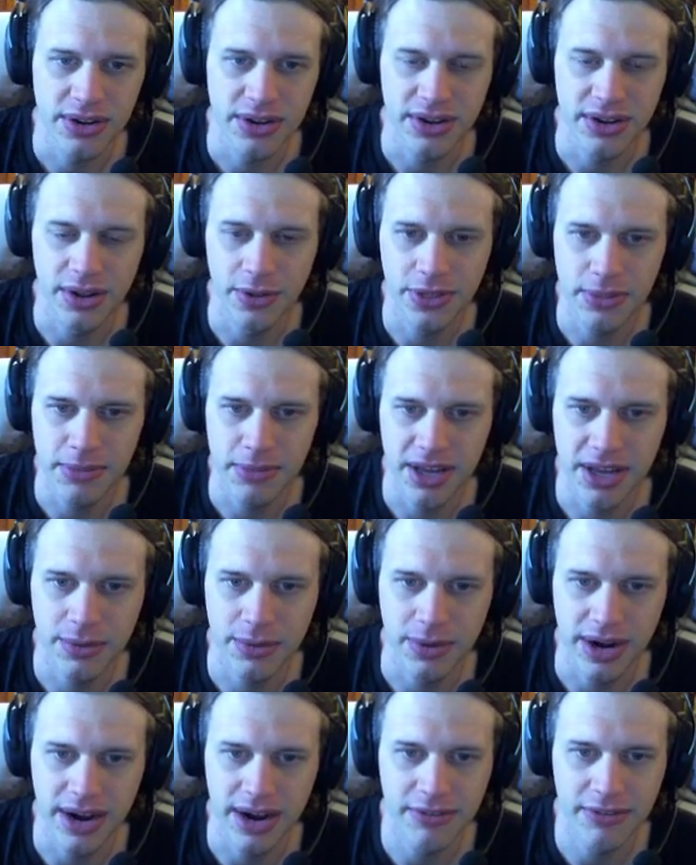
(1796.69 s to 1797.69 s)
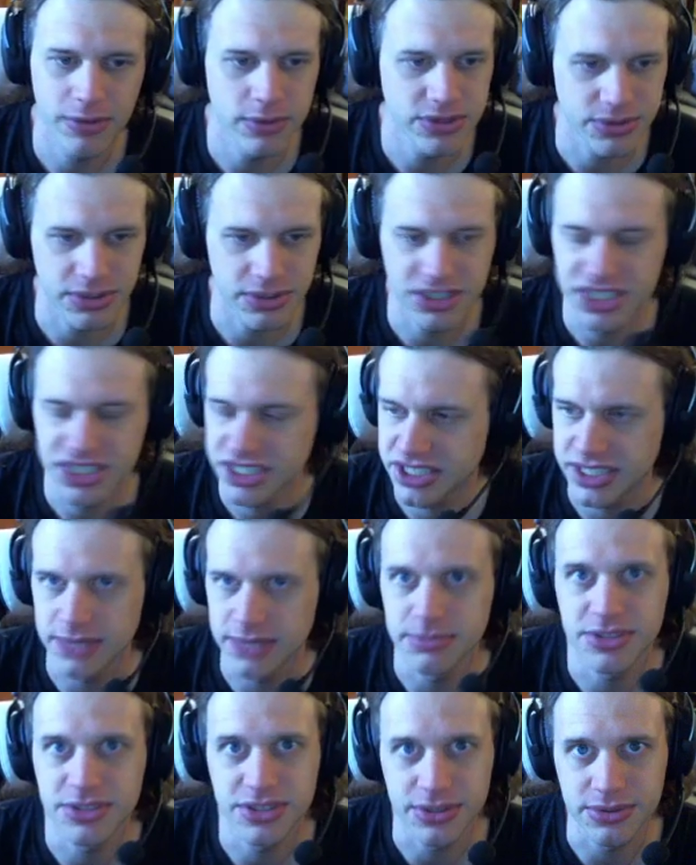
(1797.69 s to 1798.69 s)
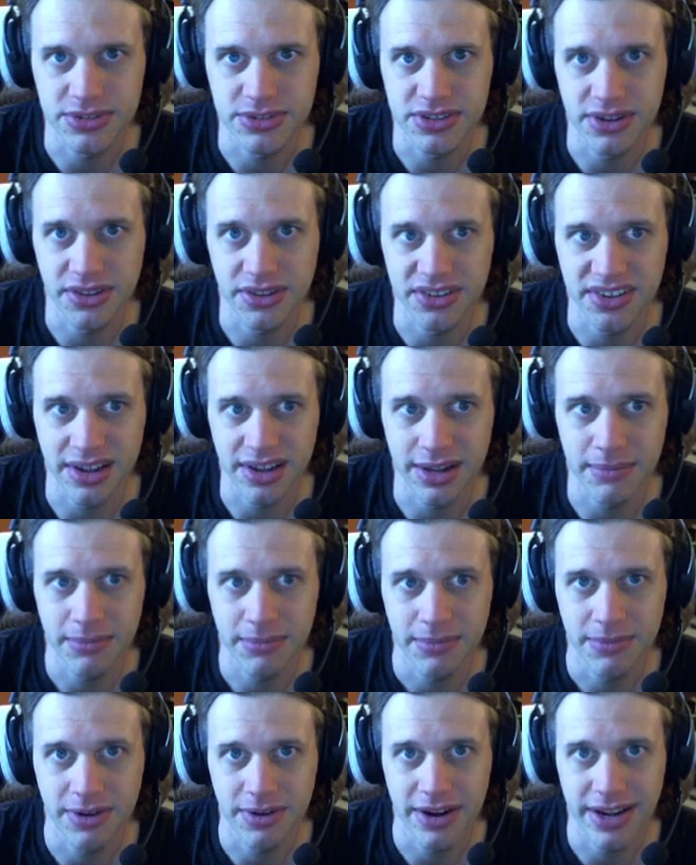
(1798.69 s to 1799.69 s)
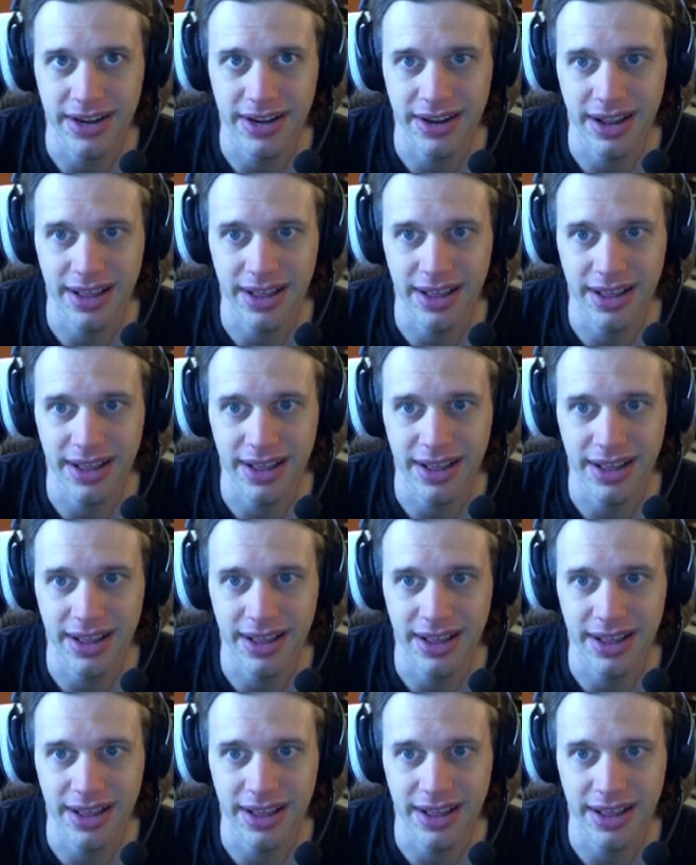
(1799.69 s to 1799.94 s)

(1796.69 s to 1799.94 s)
unhealthy meta where everyone's rushing gemstones all the time, right?